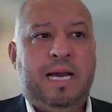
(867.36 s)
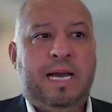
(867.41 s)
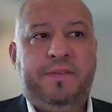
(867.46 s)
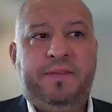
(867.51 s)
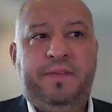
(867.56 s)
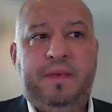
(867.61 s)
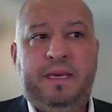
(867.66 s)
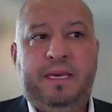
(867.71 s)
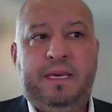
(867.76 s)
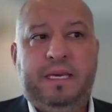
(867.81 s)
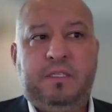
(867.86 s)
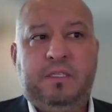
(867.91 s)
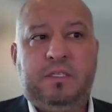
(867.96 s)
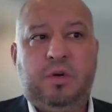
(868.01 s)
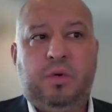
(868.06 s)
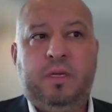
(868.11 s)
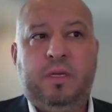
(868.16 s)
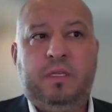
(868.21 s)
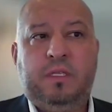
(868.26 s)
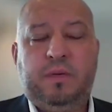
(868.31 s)
I think it's
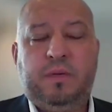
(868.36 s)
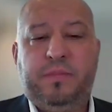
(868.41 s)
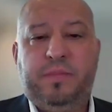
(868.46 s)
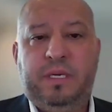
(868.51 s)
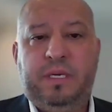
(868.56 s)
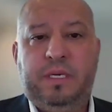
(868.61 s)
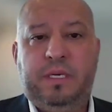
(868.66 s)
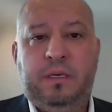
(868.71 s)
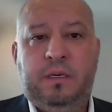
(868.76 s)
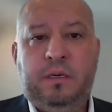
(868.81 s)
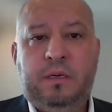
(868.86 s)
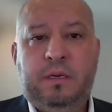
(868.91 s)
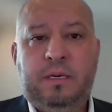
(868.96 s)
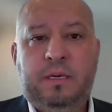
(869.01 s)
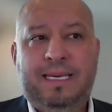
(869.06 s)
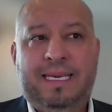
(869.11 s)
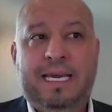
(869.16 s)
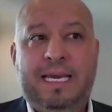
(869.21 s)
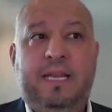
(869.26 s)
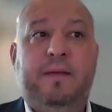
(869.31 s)
going to be
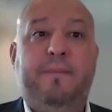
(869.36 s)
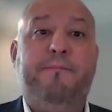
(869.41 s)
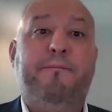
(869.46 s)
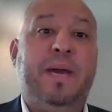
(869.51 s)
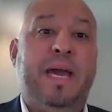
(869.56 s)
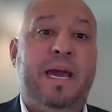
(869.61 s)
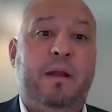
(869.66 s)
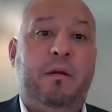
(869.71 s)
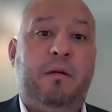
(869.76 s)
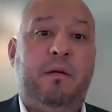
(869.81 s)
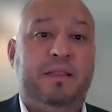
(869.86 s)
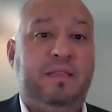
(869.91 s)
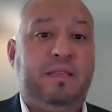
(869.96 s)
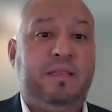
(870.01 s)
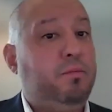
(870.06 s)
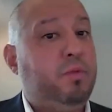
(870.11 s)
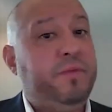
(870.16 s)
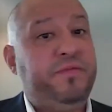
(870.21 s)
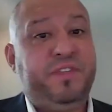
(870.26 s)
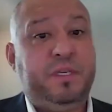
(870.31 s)
getting better. I
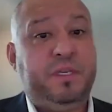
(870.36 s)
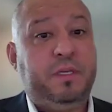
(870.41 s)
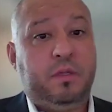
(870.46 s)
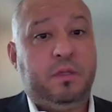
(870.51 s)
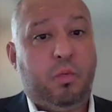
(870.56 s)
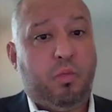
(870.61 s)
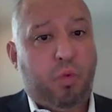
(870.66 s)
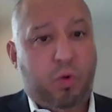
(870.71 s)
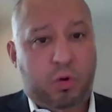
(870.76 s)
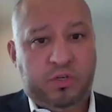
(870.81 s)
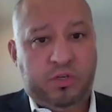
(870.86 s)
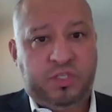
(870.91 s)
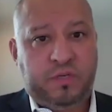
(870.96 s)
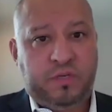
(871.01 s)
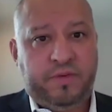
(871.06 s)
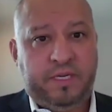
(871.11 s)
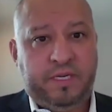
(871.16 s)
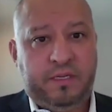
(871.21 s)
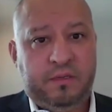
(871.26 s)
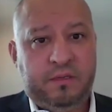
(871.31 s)
think we've seen the worst
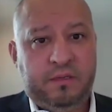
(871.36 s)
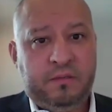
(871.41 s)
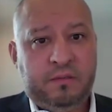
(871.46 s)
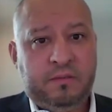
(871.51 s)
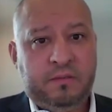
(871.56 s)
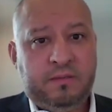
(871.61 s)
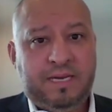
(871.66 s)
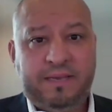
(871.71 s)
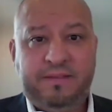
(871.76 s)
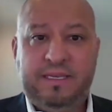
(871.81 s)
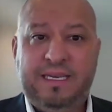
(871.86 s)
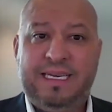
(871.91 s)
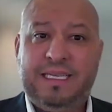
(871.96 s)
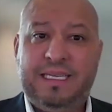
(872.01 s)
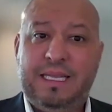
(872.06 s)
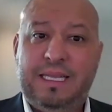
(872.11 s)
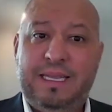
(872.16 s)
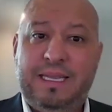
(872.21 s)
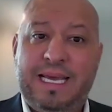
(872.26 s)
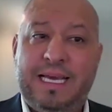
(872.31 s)
of it. I think
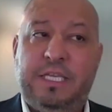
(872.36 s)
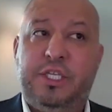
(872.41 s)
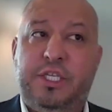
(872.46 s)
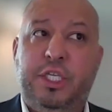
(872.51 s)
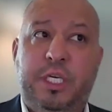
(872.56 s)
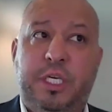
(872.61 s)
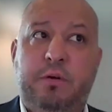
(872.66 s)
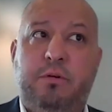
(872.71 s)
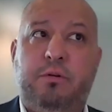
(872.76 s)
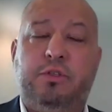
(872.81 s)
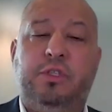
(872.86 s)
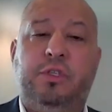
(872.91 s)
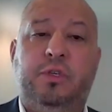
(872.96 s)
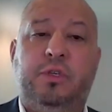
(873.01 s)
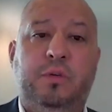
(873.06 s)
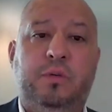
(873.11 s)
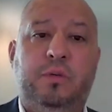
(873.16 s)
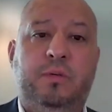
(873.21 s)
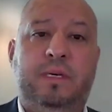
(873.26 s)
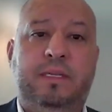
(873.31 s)
in the next year or
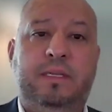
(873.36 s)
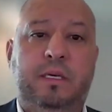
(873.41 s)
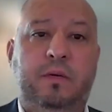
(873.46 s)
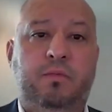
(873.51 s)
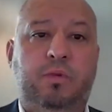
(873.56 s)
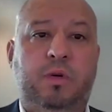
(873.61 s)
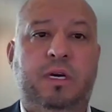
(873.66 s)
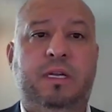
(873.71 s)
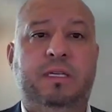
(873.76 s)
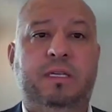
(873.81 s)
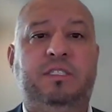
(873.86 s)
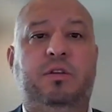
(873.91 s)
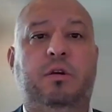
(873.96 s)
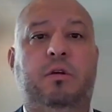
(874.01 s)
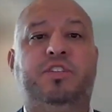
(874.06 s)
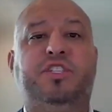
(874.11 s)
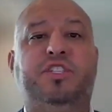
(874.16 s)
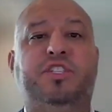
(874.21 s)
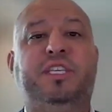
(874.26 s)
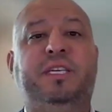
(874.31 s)
two, I think we're going to
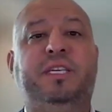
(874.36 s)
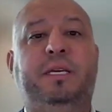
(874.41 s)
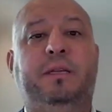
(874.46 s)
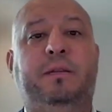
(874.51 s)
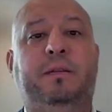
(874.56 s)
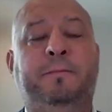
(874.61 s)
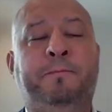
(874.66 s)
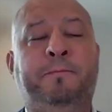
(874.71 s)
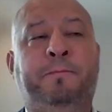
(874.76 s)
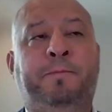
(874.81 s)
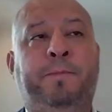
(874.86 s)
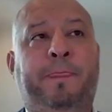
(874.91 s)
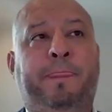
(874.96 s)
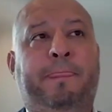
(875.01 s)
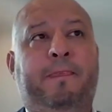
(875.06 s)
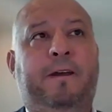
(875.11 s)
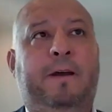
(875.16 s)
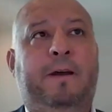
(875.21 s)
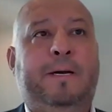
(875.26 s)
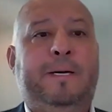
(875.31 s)
start seeing
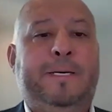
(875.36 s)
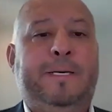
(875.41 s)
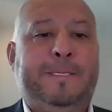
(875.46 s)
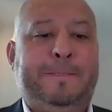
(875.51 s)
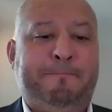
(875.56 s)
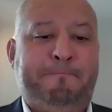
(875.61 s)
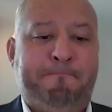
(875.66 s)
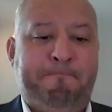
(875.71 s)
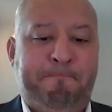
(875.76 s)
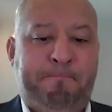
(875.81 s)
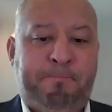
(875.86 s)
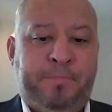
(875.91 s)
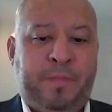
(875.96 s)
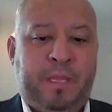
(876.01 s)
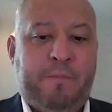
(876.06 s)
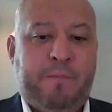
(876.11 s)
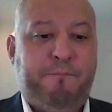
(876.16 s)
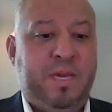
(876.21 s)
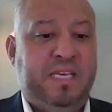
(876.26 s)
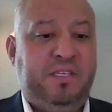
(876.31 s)
um,
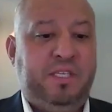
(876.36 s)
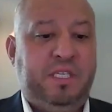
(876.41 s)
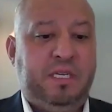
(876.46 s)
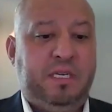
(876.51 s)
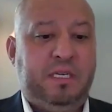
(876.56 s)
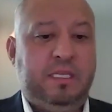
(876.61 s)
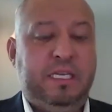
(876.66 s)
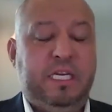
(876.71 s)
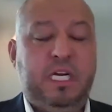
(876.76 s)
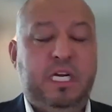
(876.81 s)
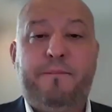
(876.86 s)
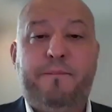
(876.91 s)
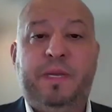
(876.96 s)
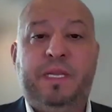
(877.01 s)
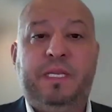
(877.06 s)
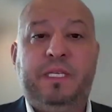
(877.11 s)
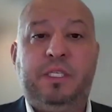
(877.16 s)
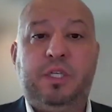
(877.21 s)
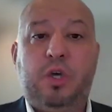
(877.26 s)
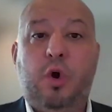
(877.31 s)
basically
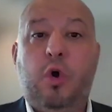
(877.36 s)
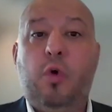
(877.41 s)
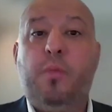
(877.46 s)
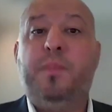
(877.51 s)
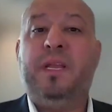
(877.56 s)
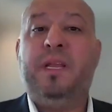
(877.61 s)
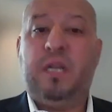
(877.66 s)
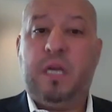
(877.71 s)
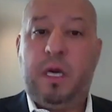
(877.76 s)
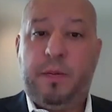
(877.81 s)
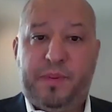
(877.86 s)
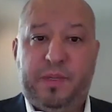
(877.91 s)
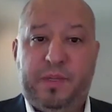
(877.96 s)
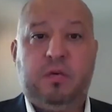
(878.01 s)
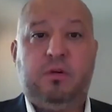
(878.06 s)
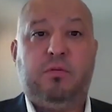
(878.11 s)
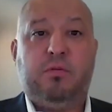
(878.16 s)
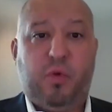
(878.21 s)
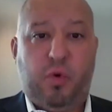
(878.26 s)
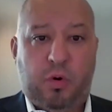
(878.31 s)
companies opening up a
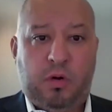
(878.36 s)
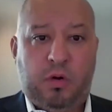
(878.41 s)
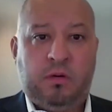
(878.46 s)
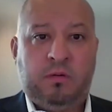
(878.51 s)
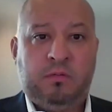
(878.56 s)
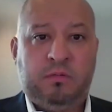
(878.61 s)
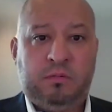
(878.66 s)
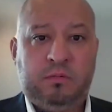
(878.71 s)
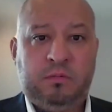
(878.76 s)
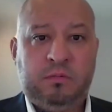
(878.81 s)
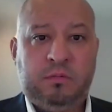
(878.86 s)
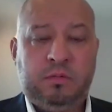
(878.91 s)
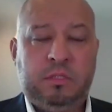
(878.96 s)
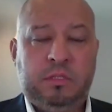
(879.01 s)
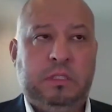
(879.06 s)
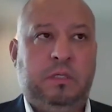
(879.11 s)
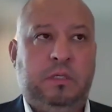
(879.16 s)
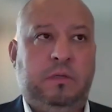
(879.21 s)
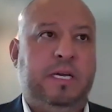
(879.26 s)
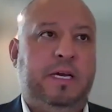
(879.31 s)
little more,
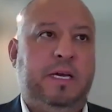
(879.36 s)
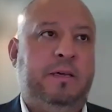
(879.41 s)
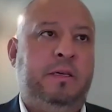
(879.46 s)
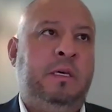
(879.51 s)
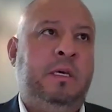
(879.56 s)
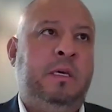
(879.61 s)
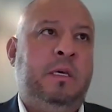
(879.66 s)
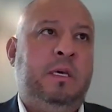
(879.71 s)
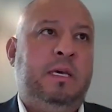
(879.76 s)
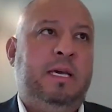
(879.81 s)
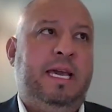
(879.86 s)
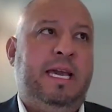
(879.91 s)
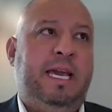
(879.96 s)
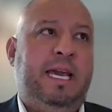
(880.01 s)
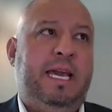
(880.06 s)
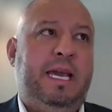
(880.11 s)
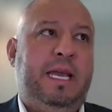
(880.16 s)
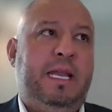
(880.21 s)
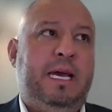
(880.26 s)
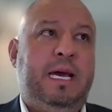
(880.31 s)
okay,
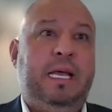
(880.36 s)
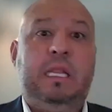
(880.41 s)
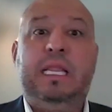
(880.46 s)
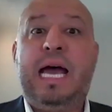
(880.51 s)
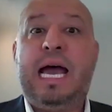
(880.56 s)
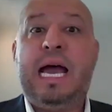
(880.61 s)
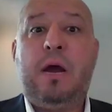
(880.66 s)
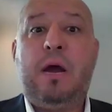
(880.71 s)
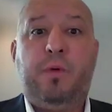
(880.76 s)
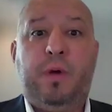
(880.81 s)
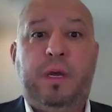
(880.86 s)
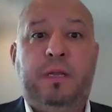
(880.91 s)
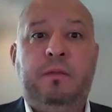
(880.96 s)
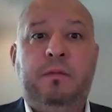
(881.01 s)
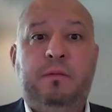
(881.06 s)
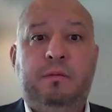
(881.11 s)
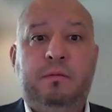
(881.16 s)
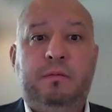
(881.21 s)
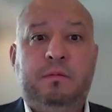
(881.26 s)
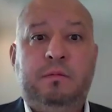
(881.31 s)
and
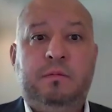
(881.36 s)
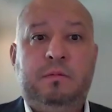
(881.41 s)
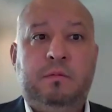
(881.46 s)
allowing